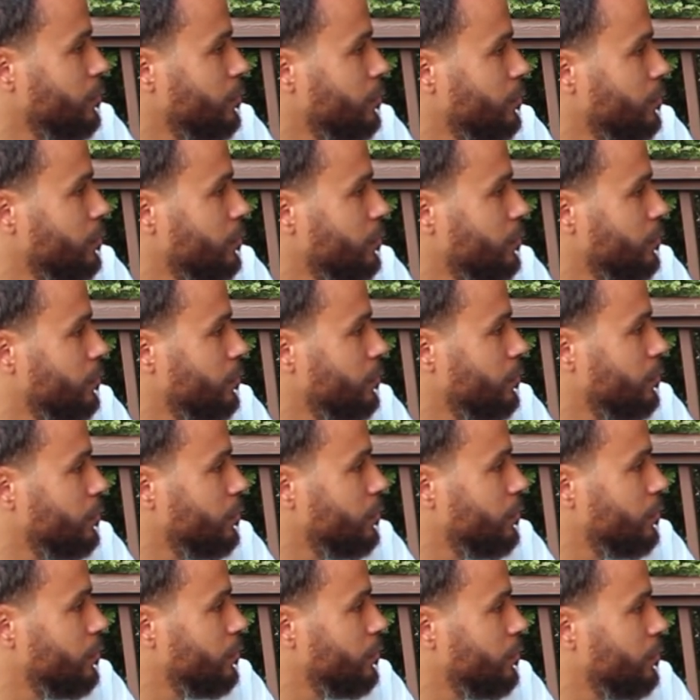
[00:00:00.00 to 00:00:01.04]

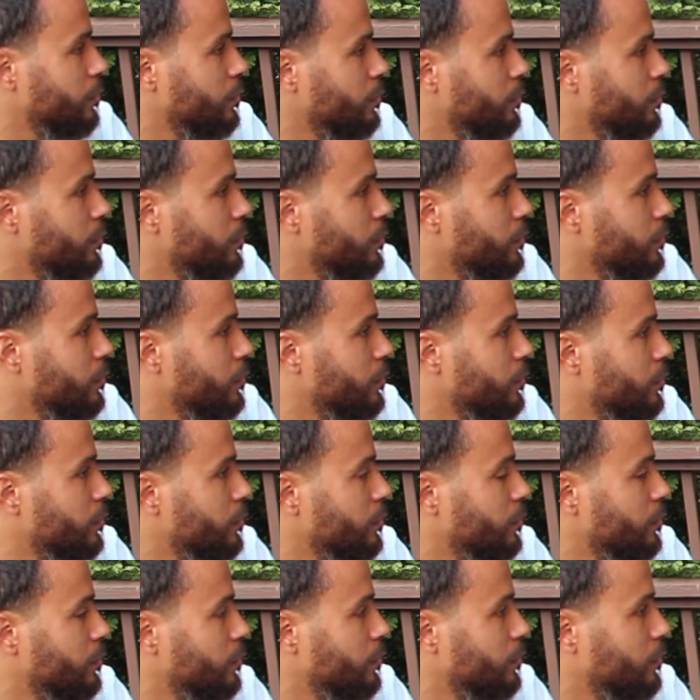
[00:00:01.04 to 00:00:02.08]

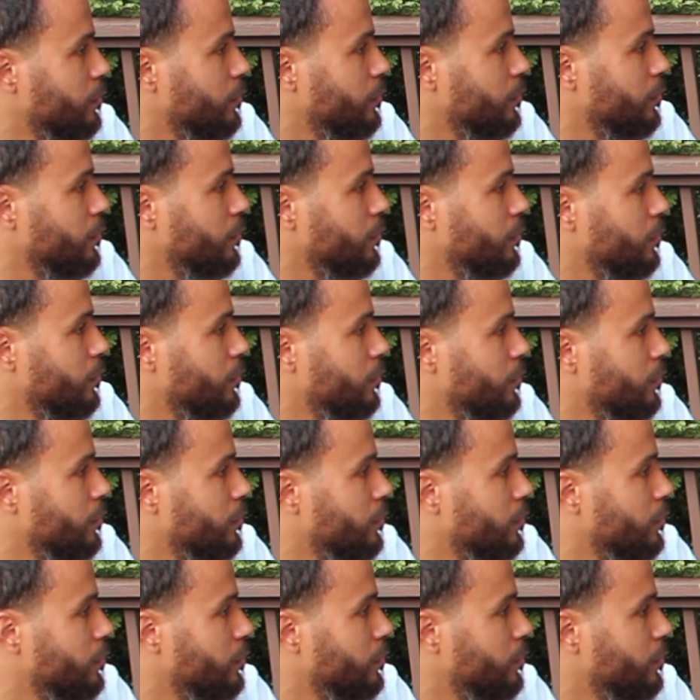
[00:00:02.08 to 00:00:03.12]

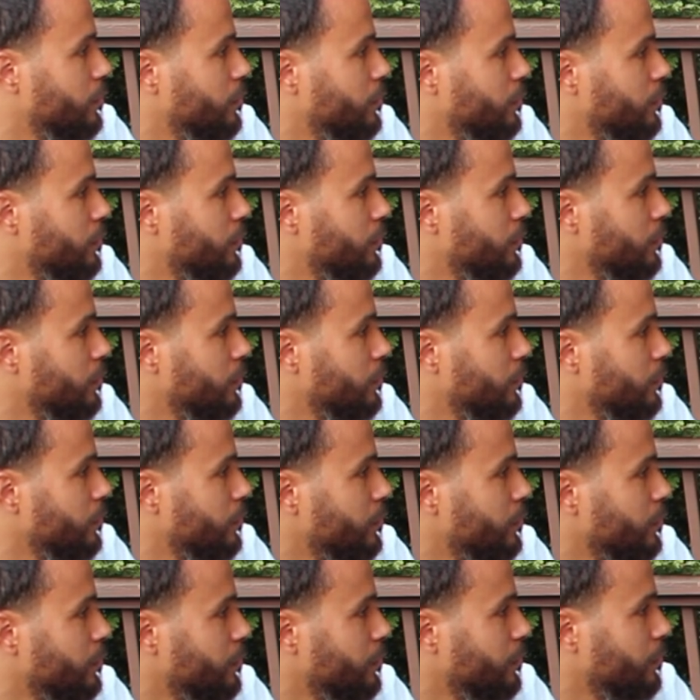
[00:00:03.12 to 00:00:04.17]

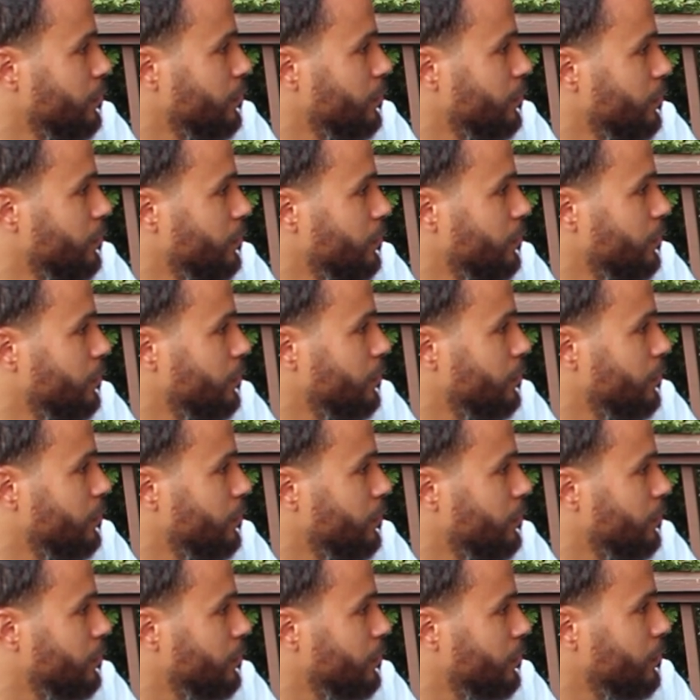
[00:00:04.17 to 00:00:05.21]

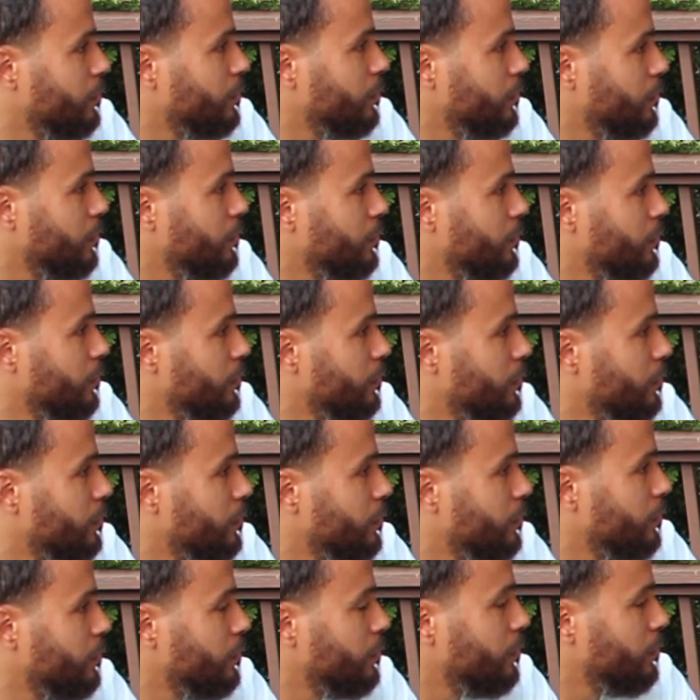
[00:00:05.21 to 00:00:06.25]

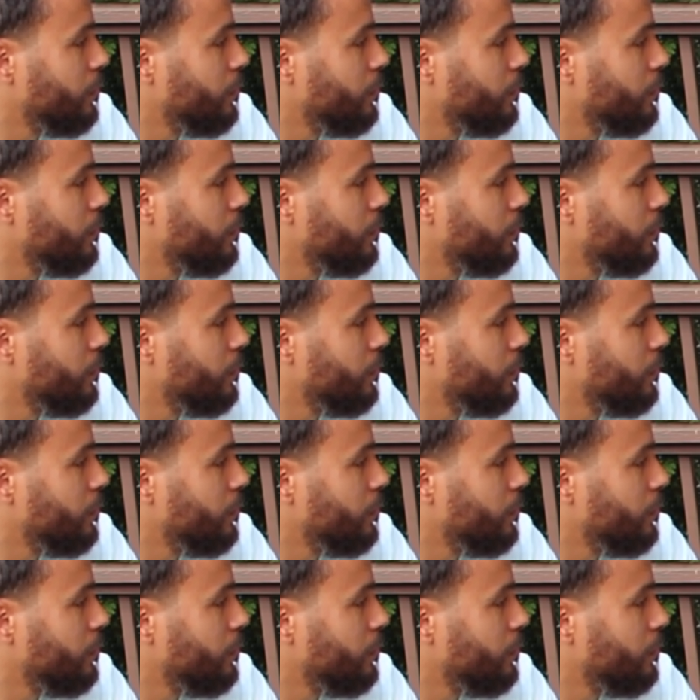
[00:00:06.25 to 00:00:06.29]
No words are spoken by the person on screen.